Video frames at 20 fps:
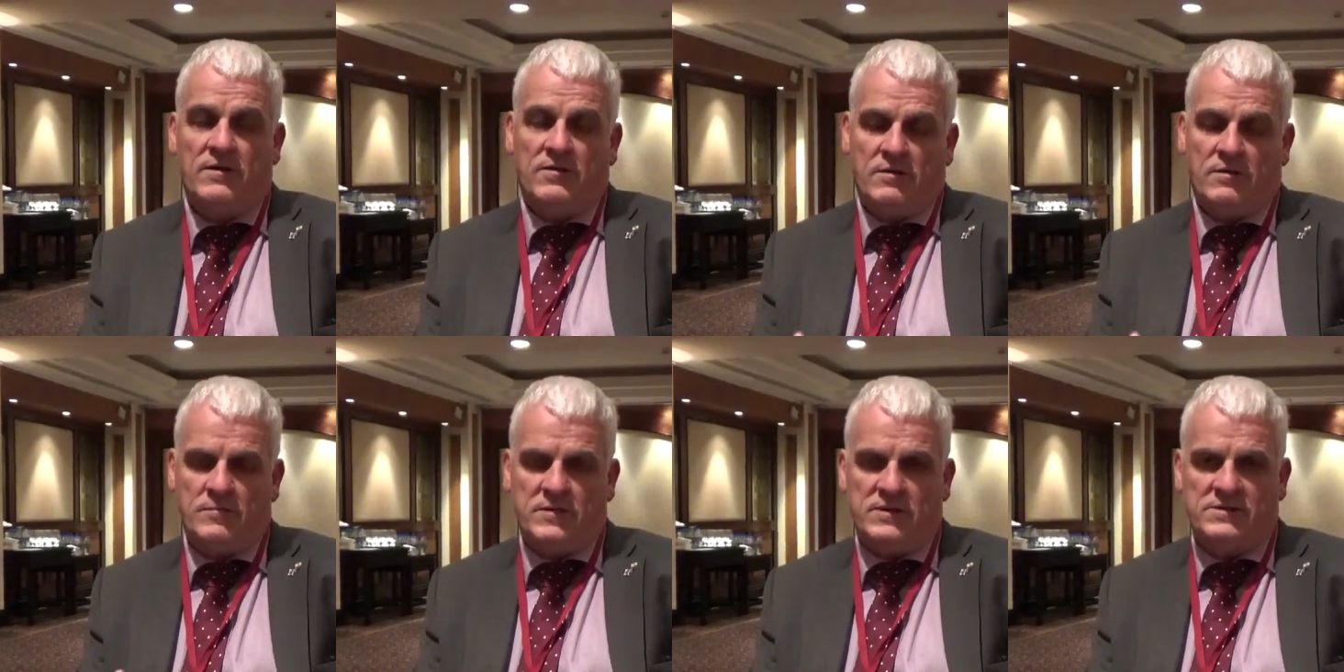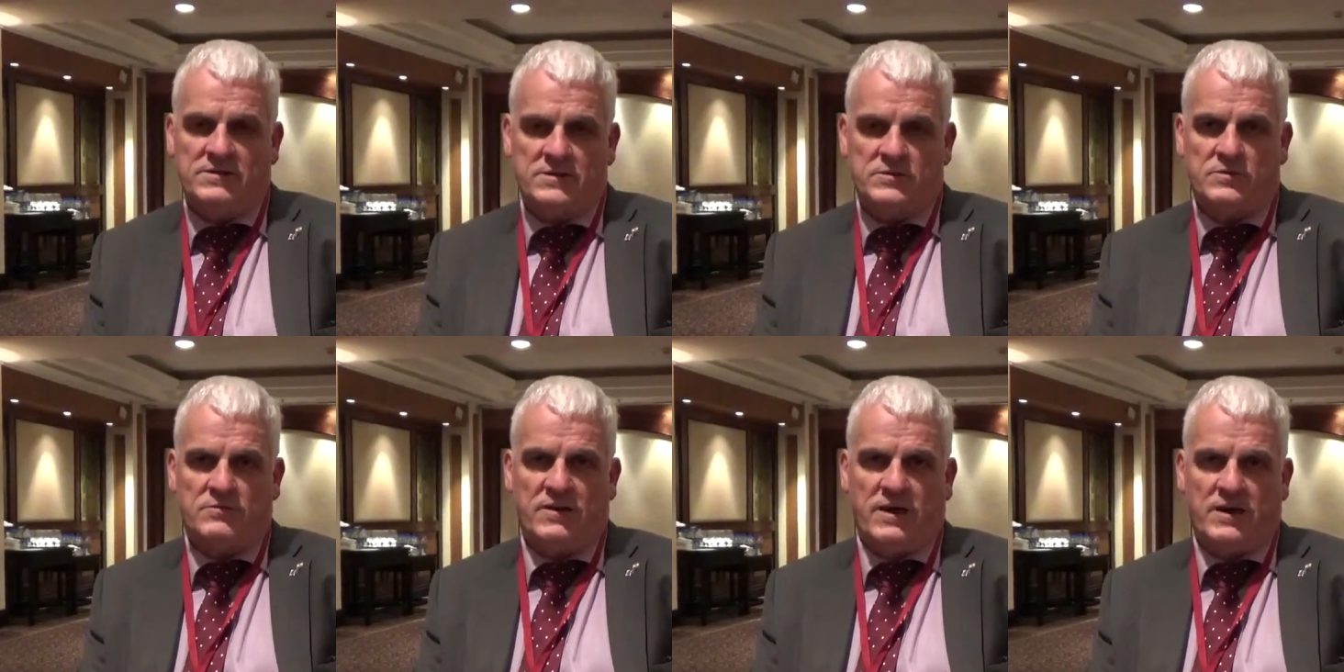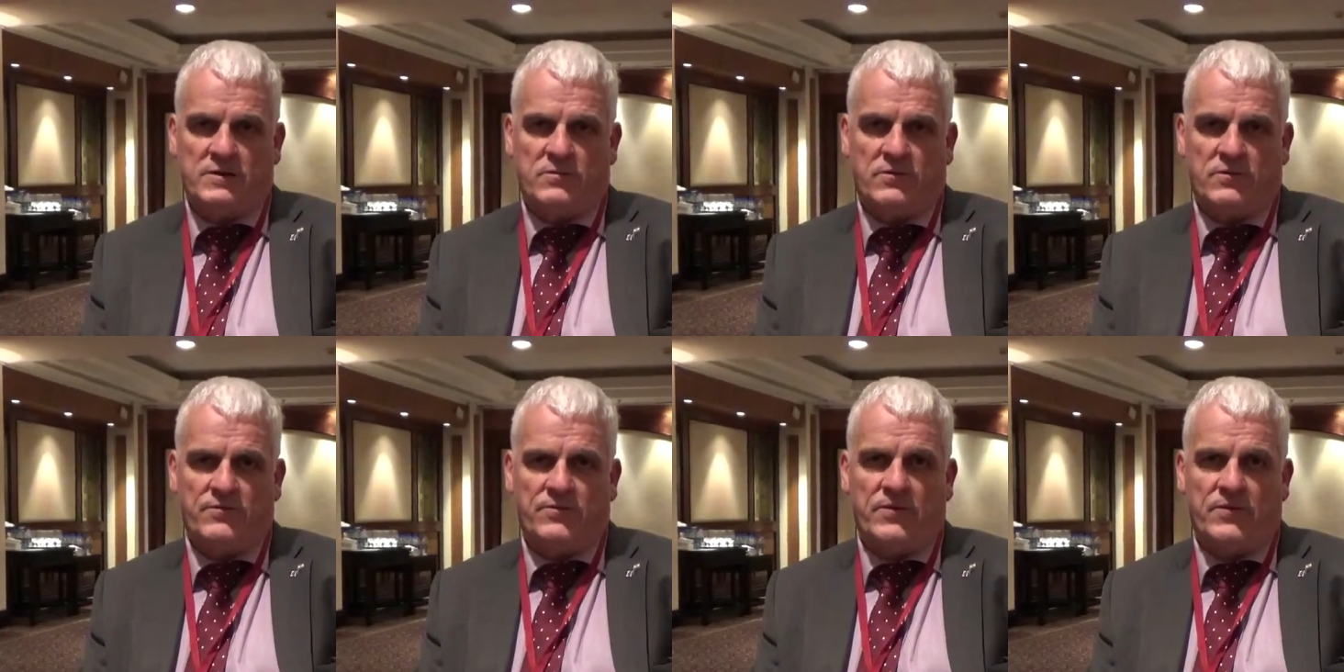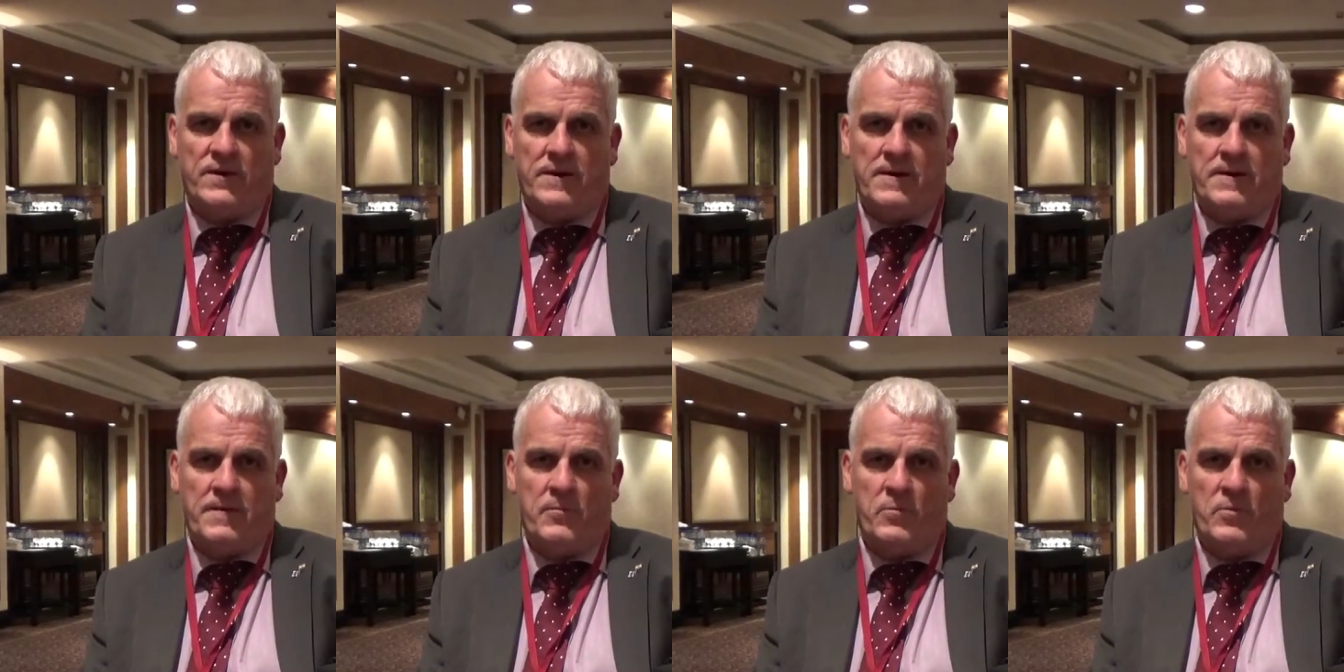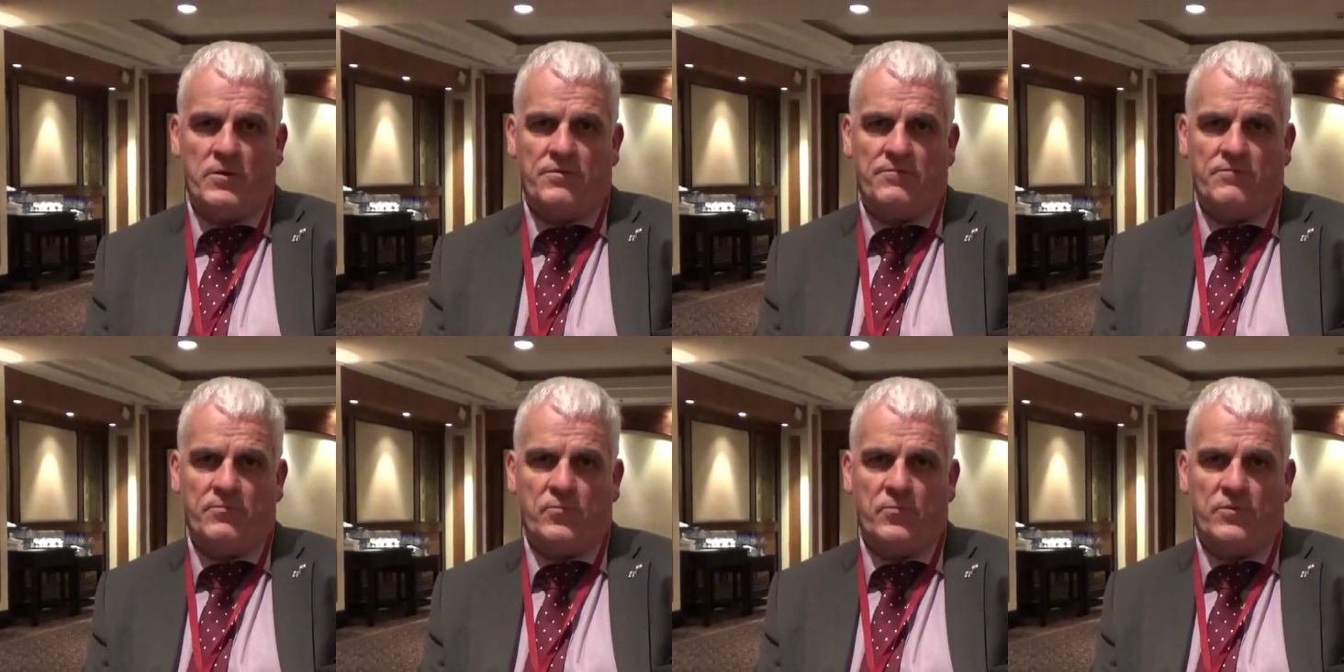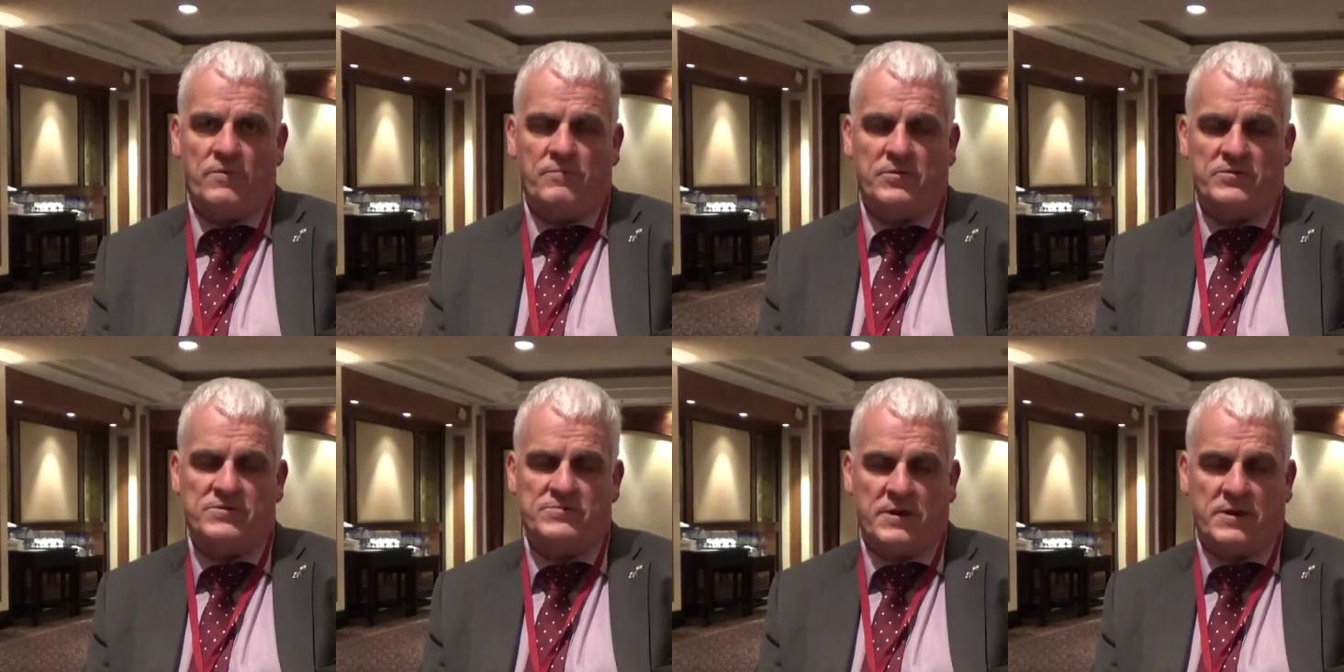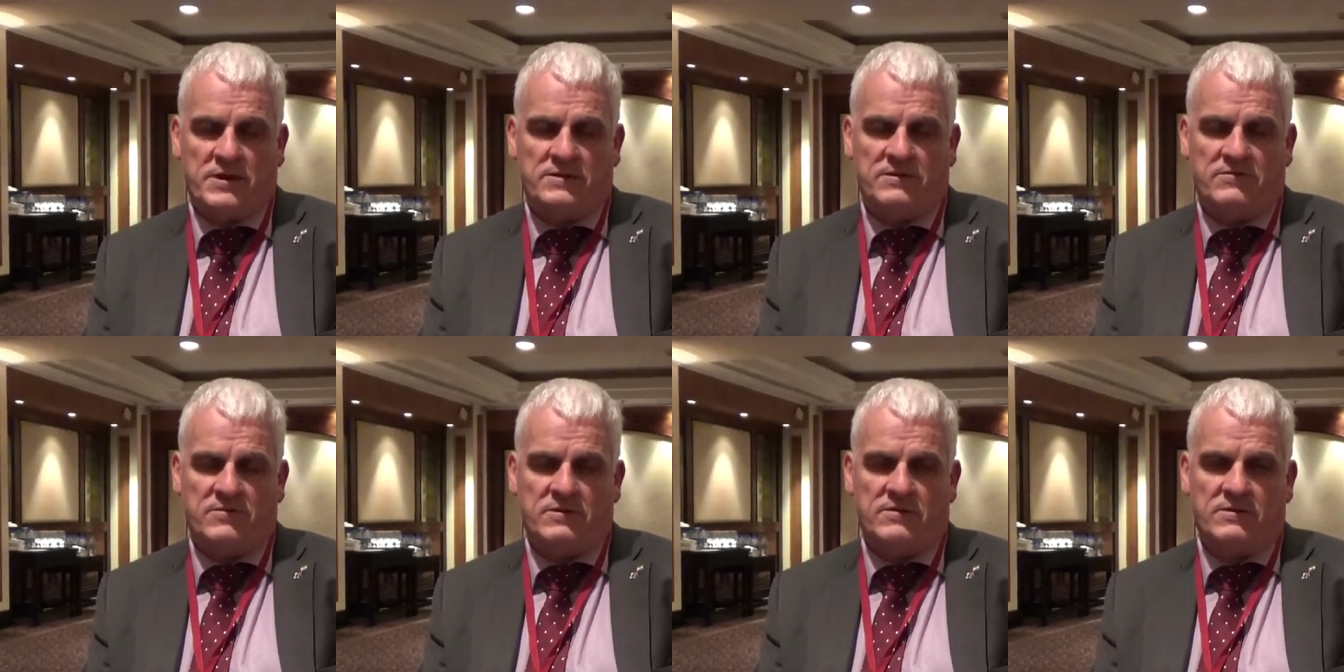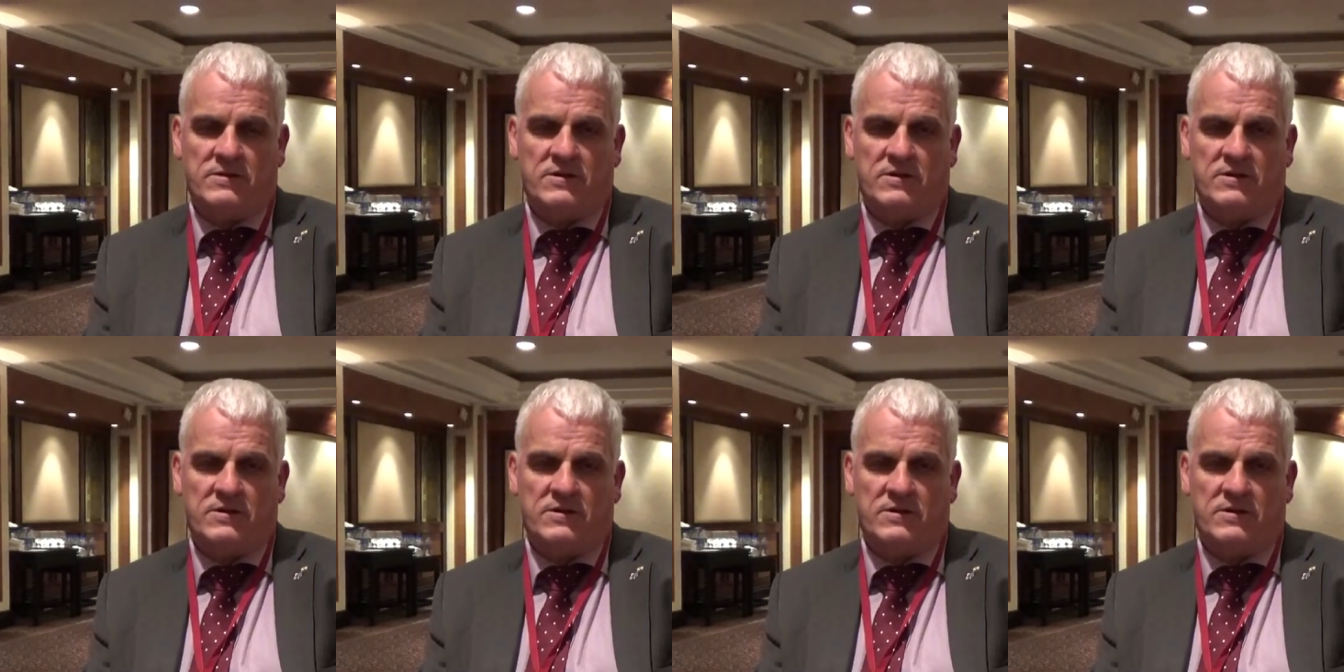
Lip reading: The meetings we've had with prospective